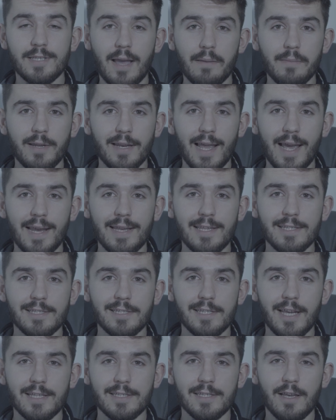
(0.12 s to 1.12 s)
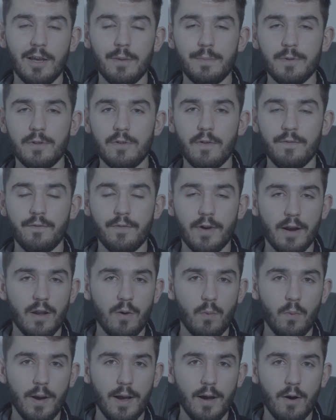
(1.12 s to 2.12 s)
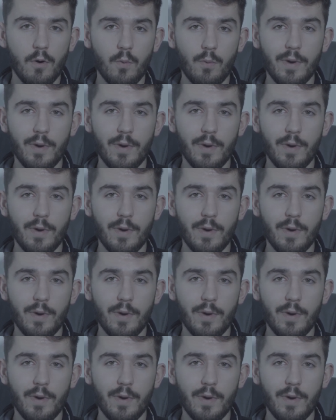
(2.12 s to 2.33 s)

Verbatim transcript: happening, ladies and gents? I hope you're doing very well.